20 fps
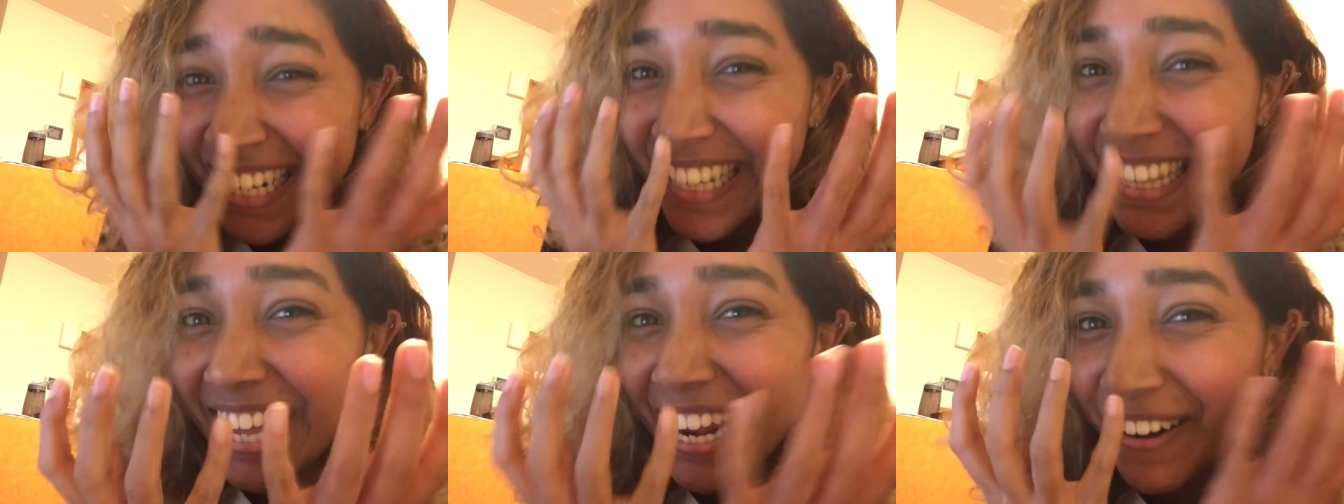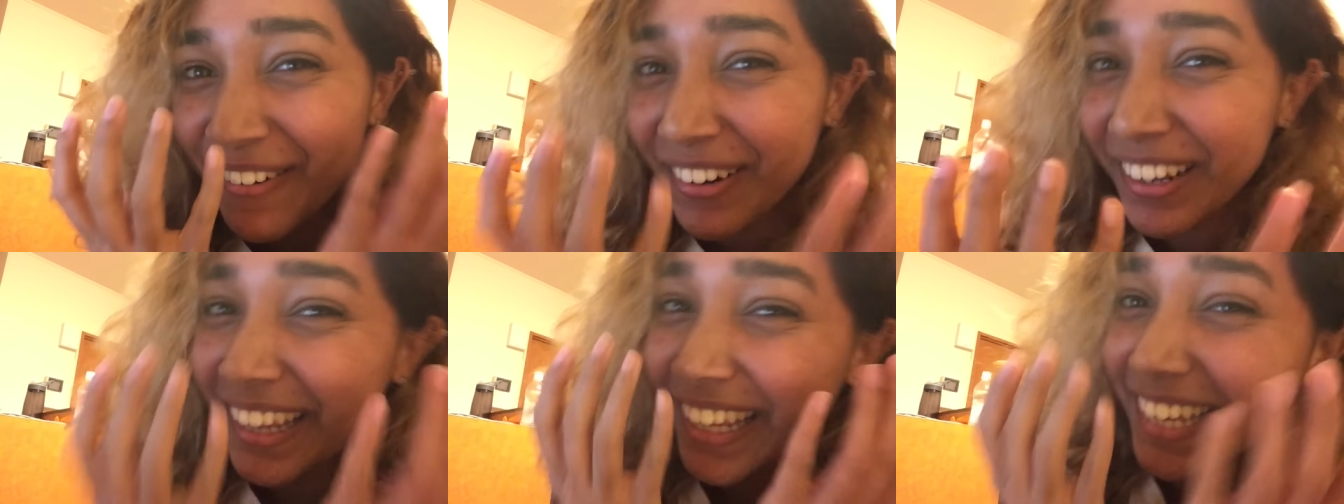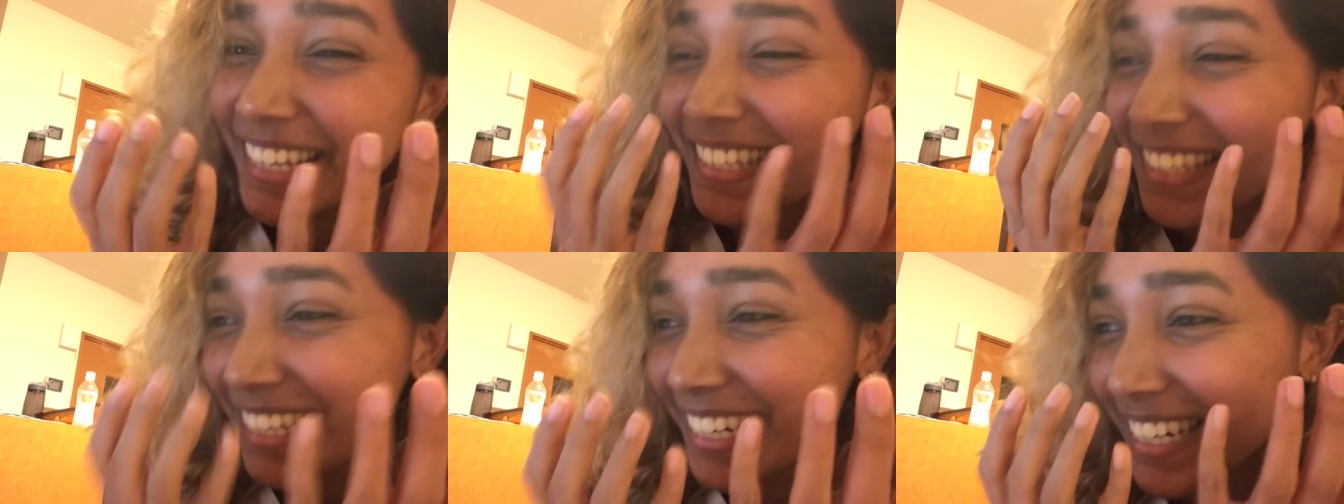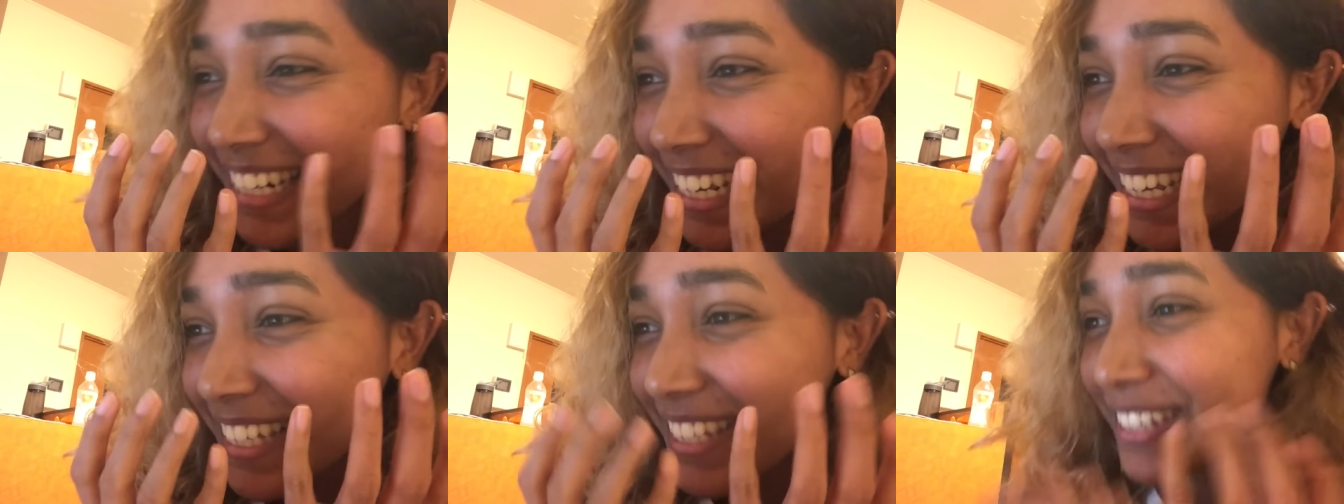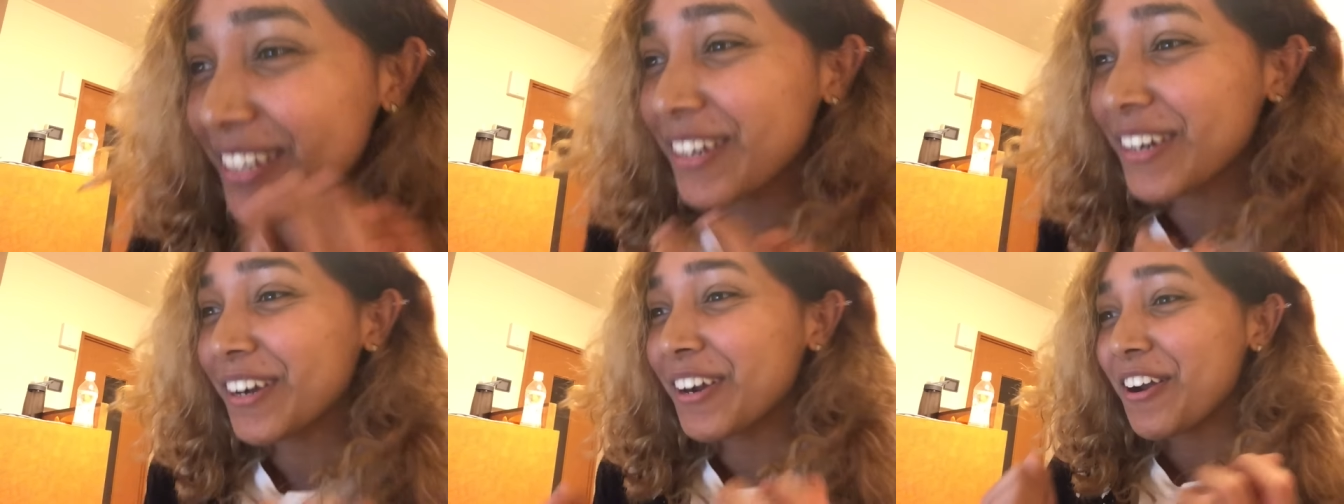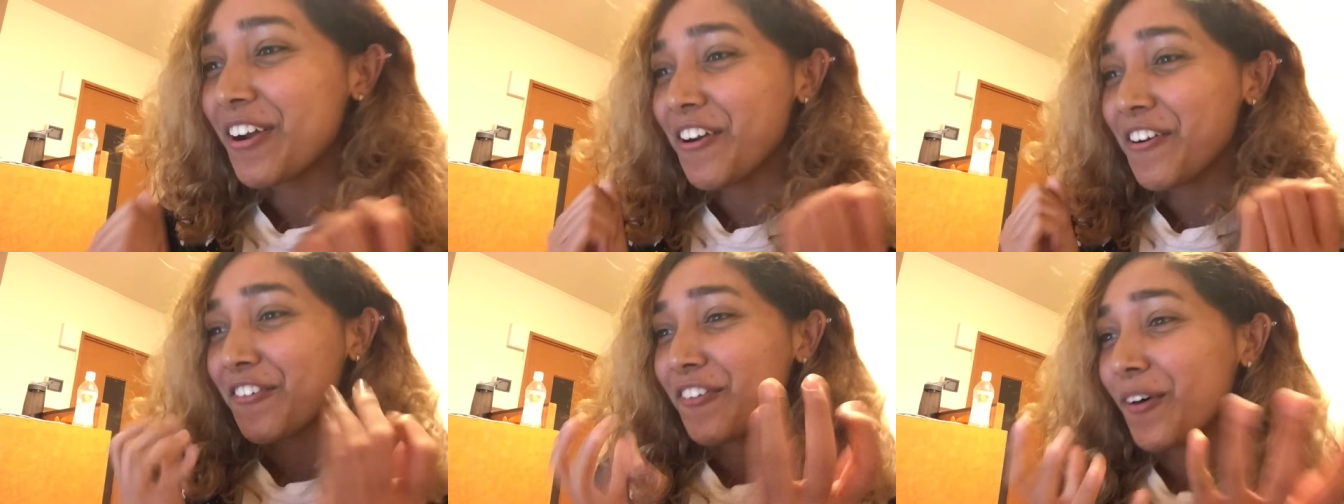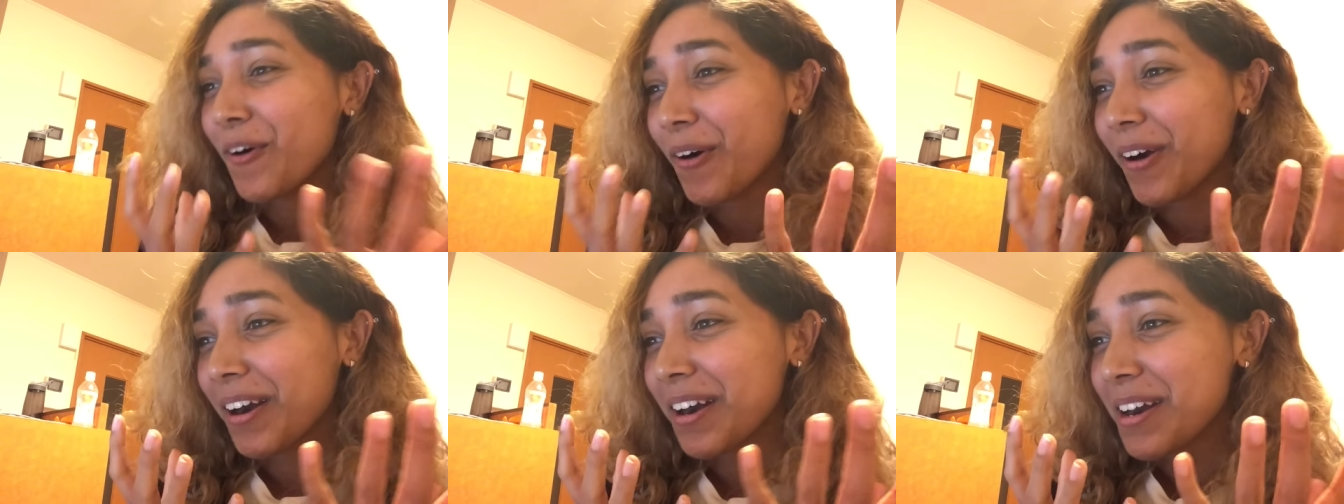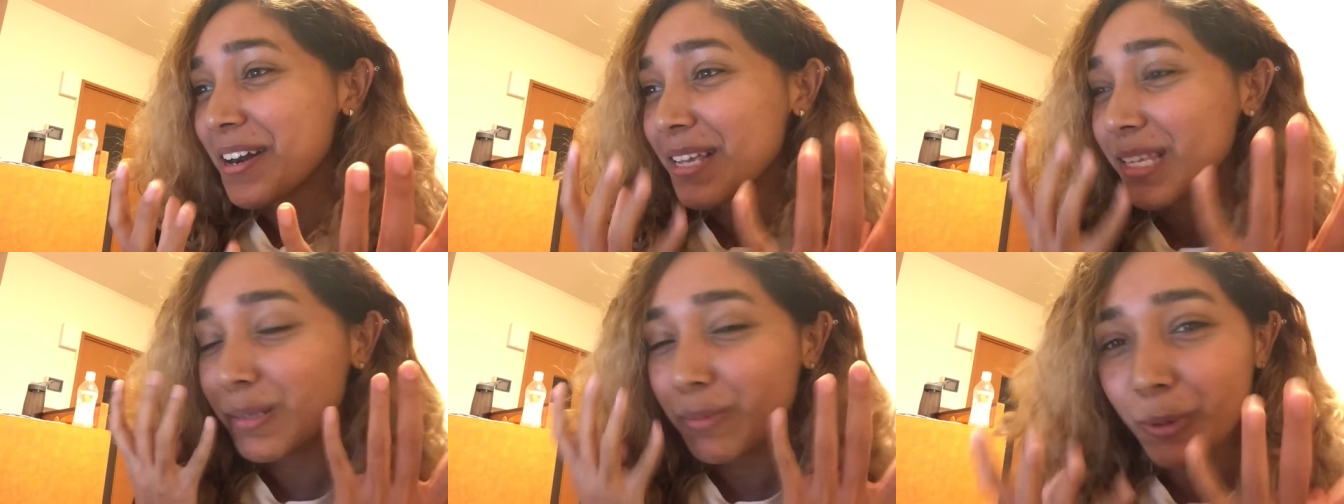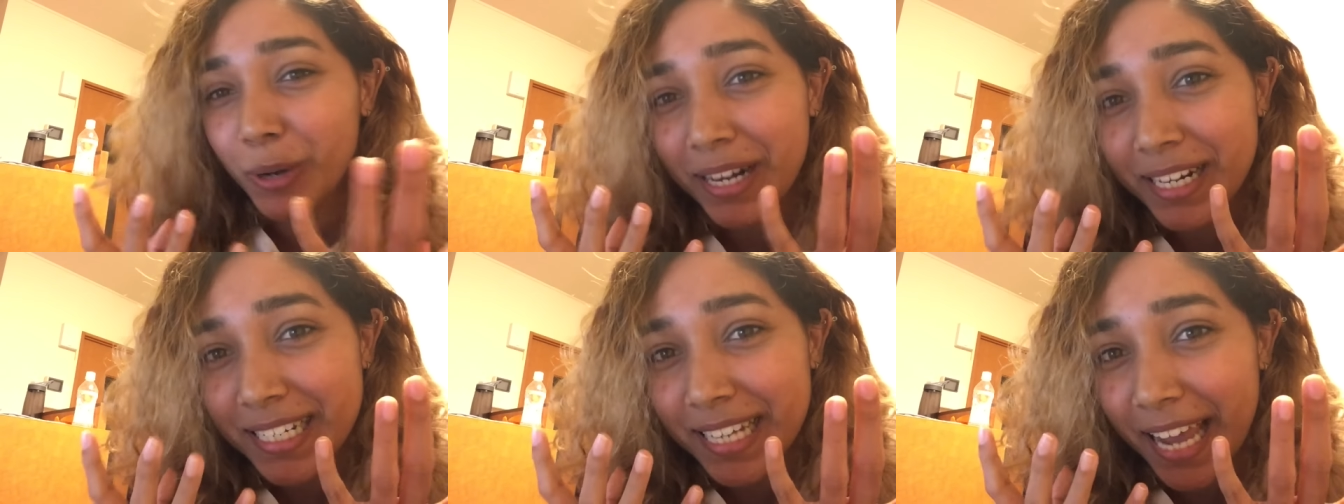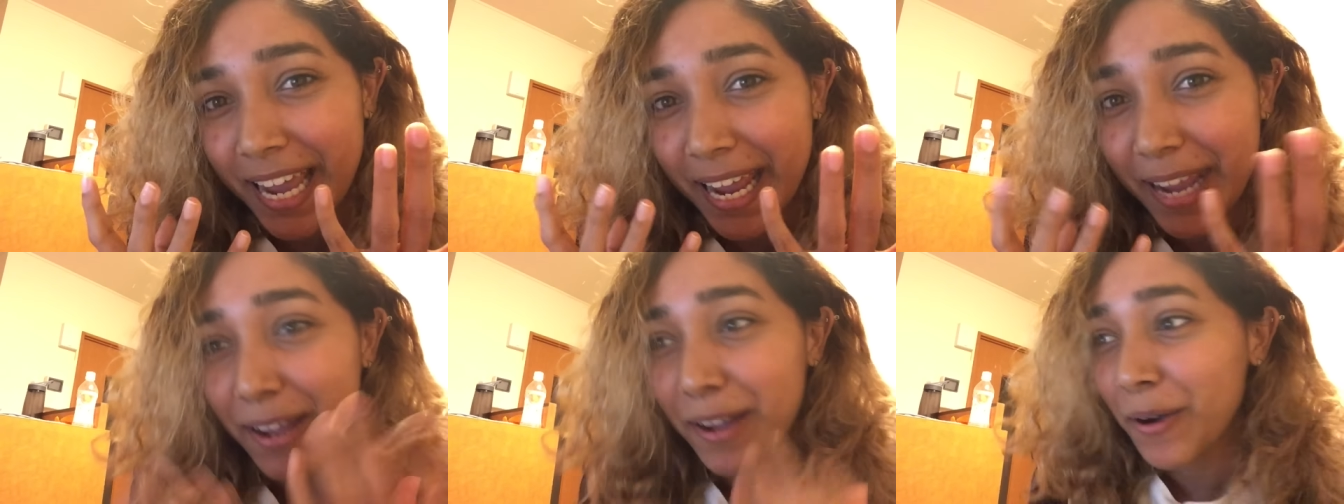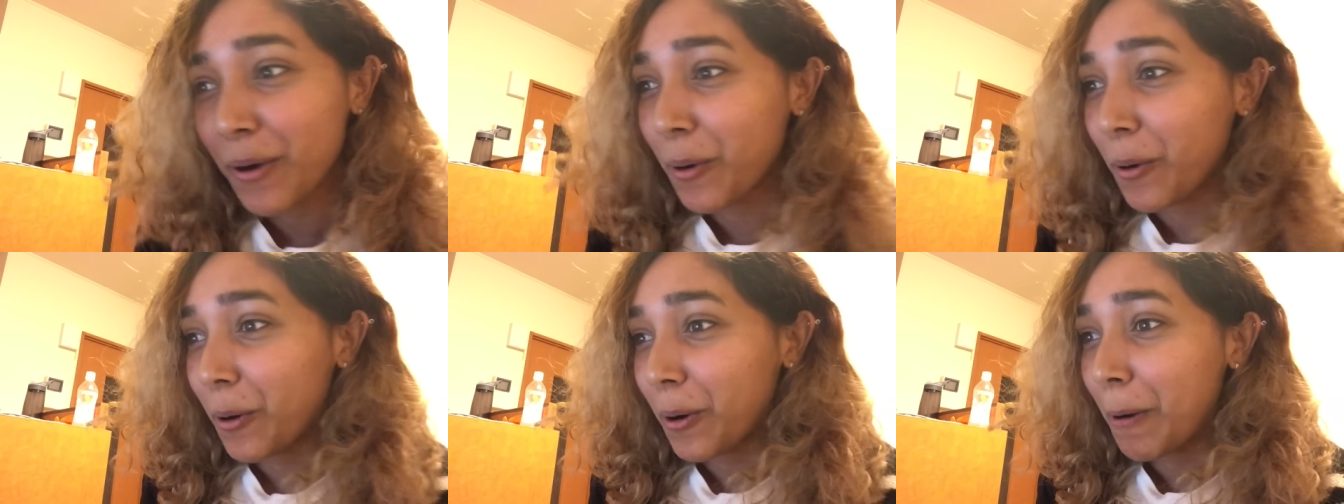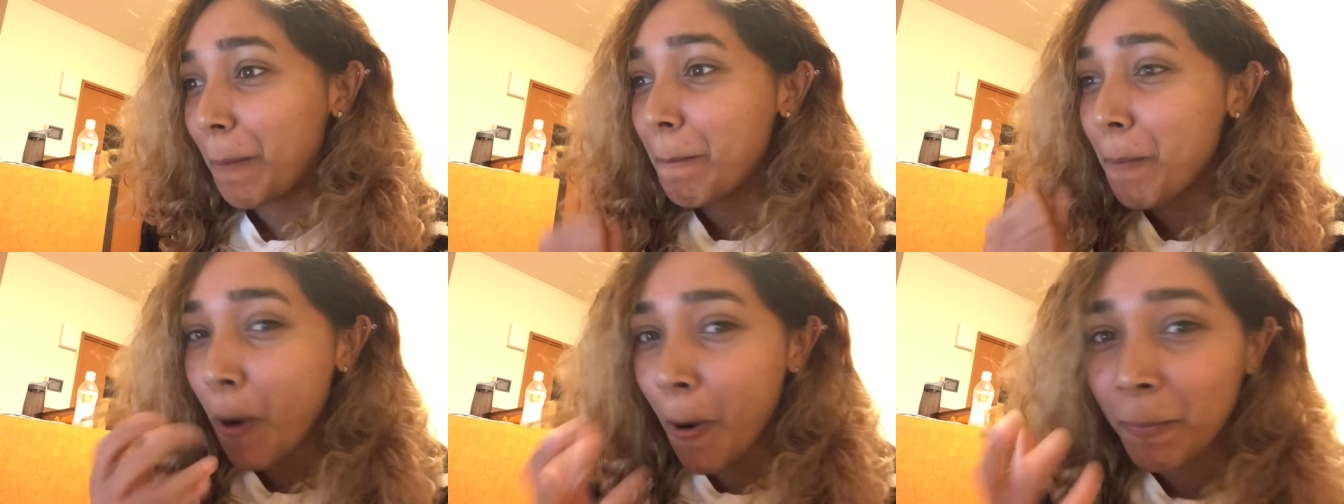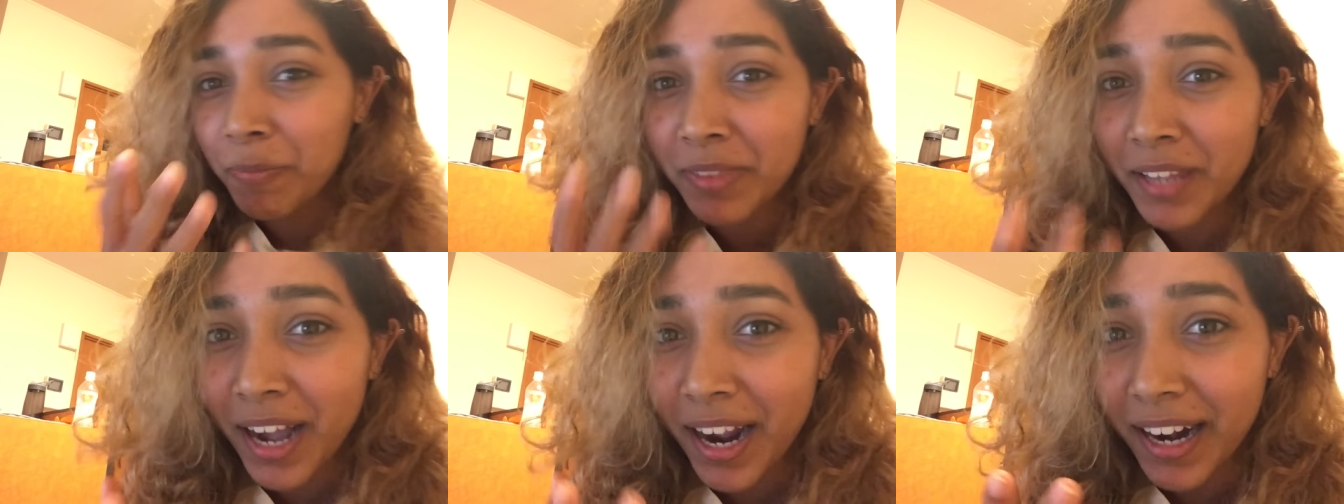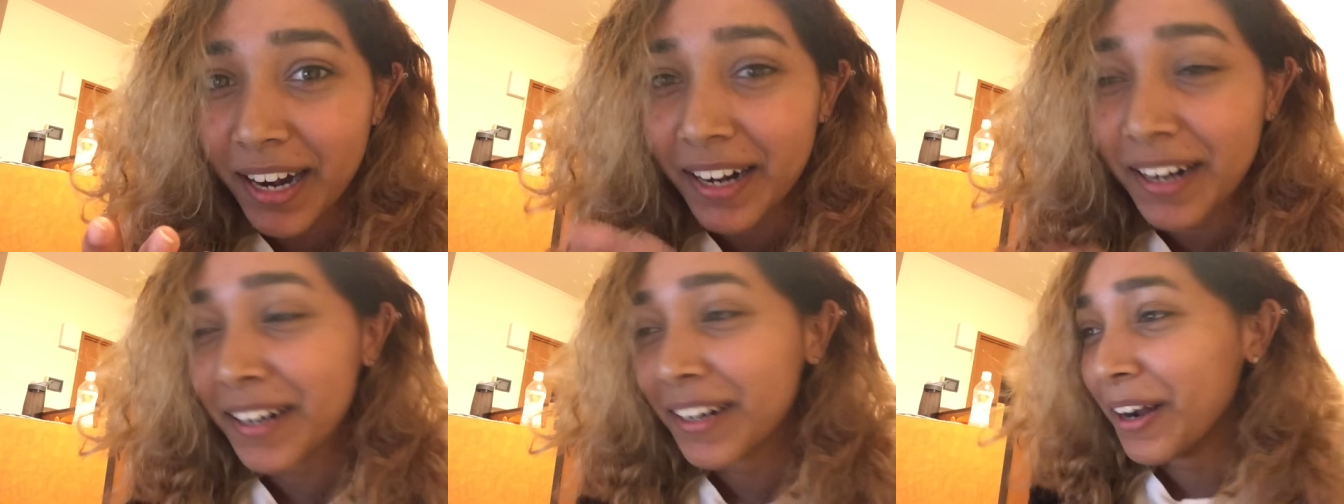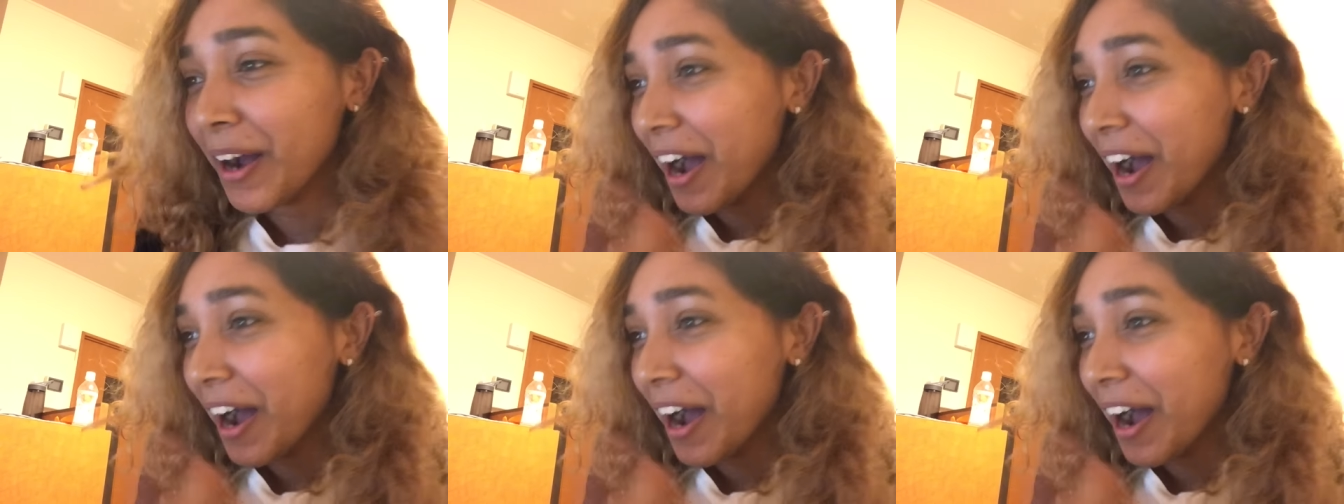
they released the teaser for Spring Day or Bomnal.